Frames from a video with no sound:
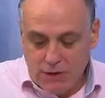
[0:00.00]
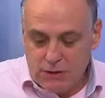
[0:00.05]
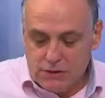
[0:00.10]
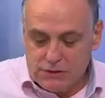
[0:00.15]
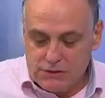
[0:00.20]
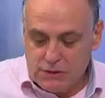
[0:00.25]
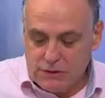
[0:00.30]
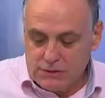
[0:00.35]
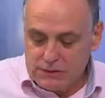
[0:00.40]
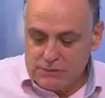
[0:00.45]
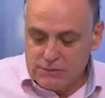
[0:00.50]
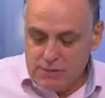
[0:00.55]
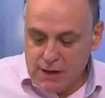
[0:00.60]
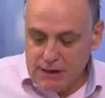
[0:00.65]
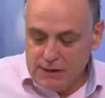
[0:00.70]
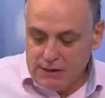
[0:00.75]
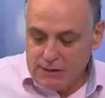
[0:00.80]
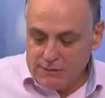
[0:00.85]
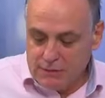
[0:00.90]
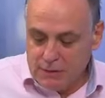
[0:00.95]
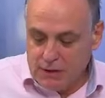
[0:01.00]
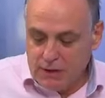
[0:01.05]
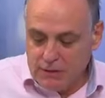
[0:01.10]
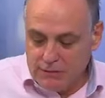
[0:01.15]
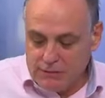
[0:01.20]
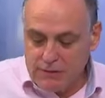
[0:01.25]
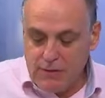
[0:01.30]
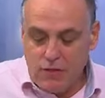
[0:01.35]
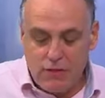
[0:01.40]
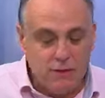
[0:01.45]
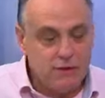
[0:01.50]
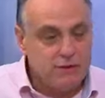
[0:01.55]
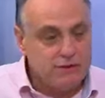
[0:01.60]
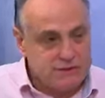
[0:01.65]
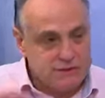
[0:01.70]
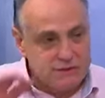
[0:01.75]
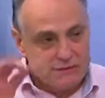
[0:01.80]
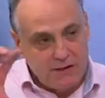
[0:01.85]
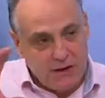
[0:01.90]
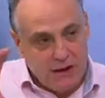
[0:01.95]
So it's made up of
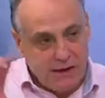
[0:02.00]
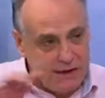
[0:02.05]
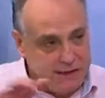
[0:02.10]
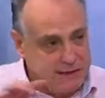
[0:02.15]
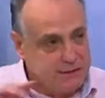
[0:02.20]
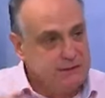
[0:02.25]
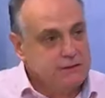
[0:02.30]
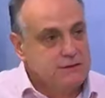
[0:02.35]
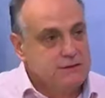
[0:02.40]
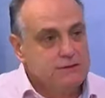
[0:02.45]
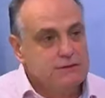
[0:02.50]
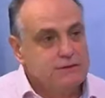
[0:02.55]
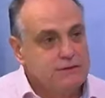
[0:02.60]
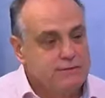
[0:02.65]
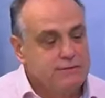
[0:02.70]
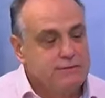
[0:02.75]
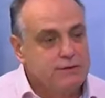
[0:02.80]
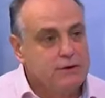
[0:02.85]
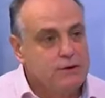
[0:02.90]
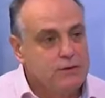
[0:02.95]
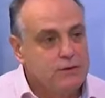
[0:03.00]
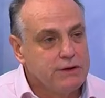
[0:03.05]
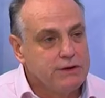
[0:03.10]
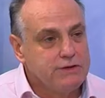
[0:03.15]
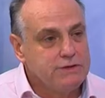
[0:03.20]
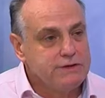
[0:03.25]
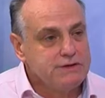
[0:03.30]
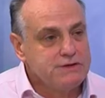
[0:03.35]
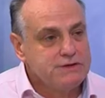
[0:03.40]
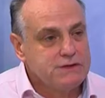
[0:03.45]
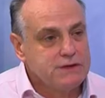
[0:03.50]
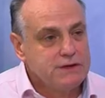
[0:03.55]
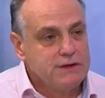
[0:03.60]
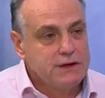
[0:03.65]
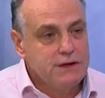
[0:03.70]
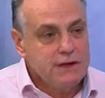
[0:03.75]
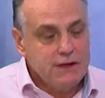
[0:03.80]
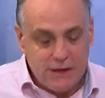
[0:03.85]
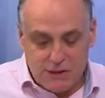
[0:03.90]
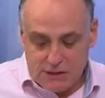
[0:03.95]
those 9 different quadrants.
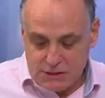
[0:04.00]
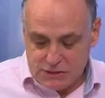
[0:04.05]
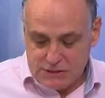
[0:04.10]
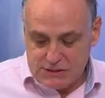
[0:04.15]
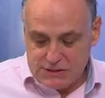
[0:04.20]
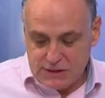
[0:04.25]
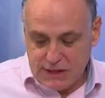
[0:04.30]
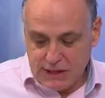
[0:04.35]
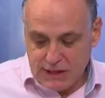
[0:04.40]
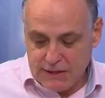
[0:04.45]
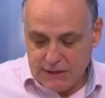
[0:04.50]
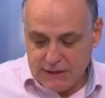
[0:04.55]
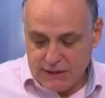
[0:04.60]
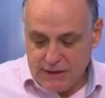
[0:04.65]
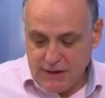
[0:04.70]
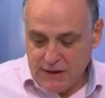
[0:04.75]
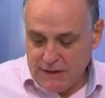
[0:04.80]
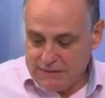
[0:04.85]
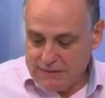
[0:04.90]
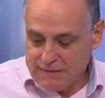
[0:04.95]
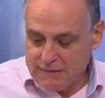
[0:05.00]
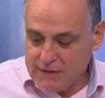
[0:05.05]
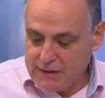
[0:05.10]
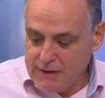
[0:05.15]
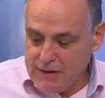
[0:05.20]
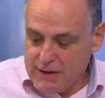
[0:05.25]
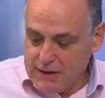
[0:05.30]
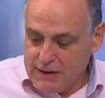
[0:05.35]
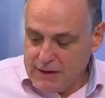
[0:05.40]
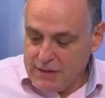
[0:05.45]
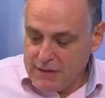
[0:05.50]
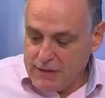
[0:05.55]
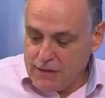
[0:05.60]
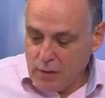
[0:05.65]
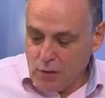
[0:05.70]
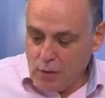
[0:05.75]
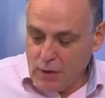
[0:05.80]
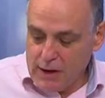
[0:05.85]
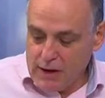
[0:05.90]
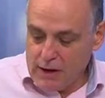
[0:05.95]
Interestingly enough,
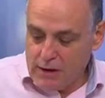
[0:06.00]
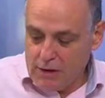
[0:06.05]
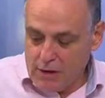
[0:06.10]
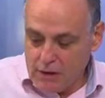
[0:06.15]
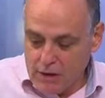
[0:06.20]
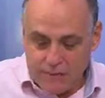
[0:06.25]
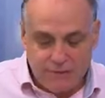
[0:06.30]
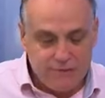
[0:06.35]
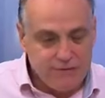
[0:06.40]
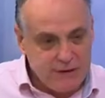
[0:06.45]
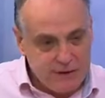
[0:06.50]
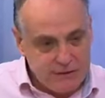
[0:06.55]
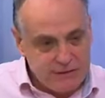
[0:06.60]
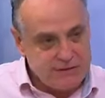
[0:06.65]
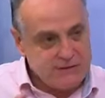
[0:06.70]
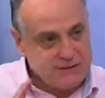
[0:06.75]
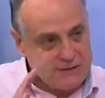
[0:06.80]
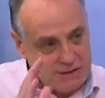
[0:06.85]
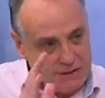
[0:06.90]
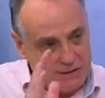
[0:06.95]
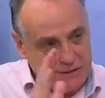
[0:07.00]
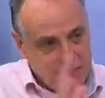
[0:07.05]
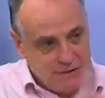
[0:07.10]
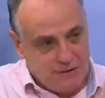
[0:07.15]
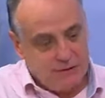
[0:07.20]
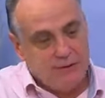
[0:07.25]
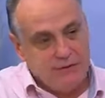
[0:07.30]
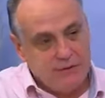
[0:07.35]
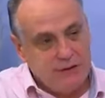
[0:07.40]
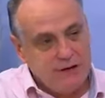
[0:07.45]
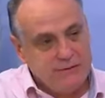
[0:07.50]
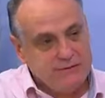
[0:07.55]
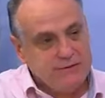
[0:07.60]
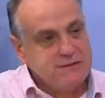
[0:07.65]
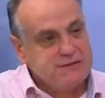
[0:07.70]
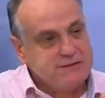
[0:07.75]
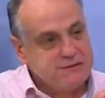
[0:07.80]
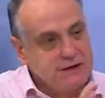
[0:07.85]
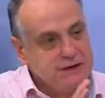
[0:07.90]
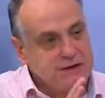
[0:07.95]
the one half is, on the
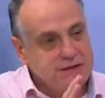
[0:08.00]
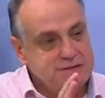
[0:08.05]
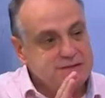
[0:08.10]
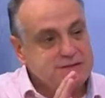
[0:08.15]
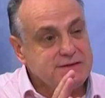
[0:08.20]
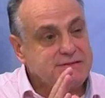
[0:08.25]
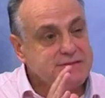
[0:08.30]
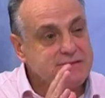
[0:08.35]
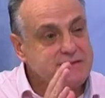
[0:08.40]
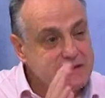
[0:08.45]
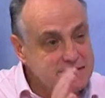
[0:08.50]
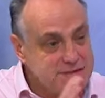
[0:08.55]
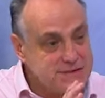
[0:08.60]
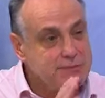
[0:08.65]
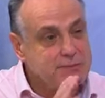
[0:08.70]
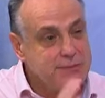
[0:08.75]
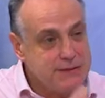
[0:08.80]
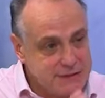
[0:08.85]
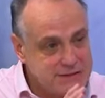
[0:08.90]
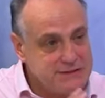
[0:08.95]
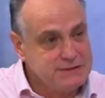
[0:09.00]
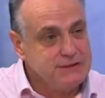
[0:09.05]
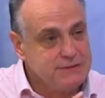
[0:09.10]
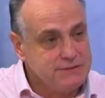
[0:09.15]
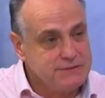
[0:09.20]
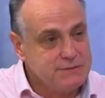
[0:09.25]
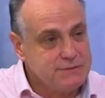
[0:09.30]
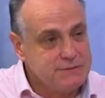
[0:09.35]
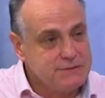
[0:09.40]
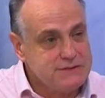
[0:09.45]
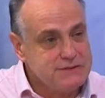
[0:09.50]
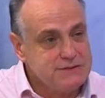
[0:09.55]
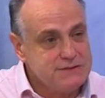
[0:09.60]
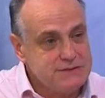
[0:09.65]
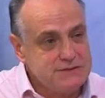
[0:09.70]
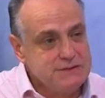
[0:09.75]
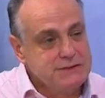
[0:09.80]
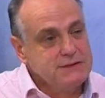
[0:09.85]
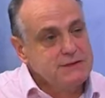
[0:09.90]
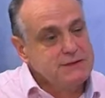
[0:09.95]
left-hand side, is the feasibility of the
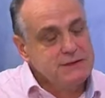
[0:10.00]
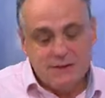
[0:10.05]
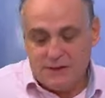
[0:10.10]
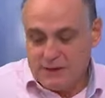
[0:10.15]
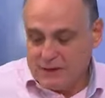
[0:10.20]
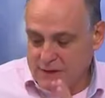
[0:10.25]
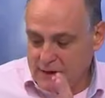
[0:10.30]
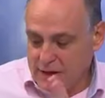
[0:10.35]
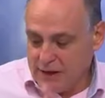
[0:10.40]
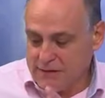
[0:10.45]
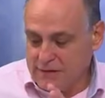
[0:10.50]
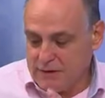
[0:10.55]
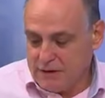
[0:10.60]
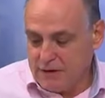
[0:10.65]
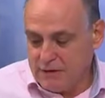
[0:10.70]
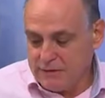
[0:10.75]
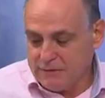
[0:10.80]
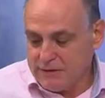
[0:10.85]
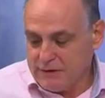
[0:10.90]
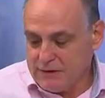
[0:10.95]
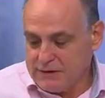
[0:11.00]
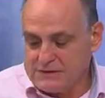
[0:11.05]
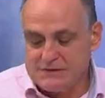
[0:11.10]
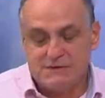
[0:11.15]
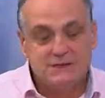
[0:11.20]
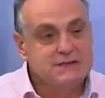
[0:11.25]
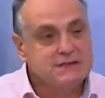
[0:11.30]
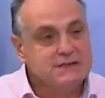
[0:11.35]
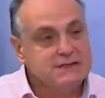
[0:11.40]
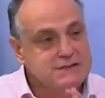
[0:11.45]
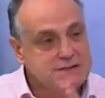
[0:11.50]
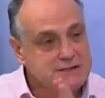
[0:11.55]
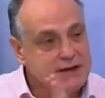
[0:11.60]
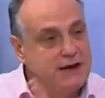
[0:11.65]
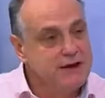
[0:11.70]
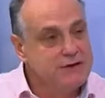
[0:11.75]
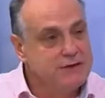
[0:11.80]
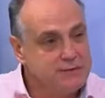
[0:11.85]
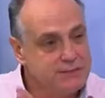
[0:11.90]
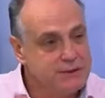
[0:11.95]
business. The other half is the
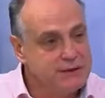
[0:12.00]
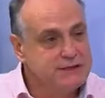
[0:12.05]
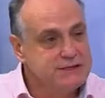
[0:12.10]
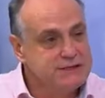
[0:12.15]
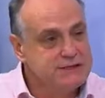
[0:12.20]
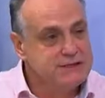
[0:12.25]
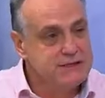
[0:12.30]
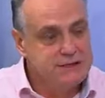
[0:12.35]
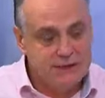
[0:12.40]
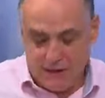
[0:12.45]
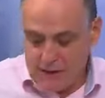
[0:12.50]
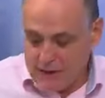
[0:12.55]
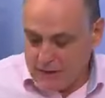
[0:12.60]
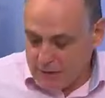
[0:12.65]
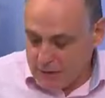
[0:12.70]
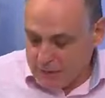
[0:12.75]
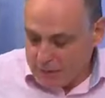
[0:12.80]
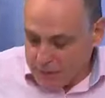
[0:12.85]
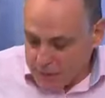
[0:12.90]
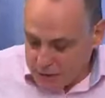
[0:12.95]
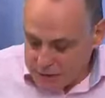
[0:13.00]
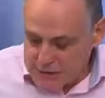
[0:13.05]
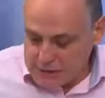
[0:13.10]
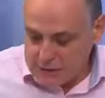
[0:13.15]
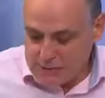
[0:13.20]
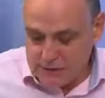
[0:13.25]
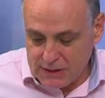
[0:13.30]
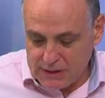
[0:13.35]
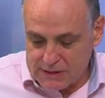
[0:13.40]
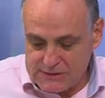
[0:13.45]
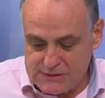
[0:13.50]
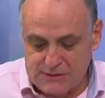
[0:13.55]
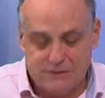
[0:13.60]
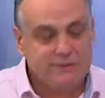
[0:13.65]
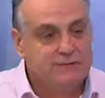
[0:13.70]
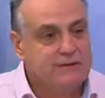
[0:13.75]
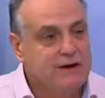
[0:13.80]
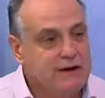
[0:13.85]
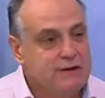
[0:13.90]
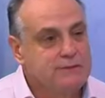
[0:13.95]
desirability, and the bottom is the
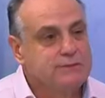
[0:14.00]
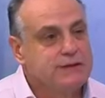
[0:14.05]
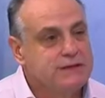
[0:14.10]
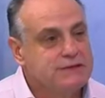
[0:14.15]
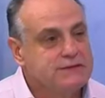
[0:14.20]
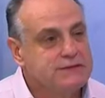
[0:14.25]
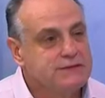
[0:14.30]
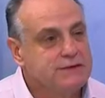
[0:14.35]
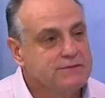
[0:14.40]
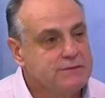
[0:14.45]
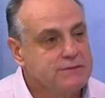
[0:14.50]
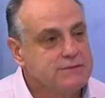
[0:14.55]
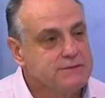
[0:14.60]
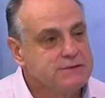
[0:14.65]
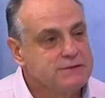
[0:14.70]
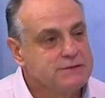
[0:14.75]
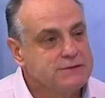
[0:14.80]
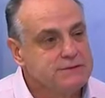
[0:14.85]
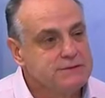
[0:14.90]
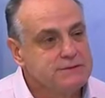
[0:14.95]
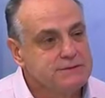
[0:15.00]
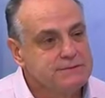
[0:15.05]
viability of the business.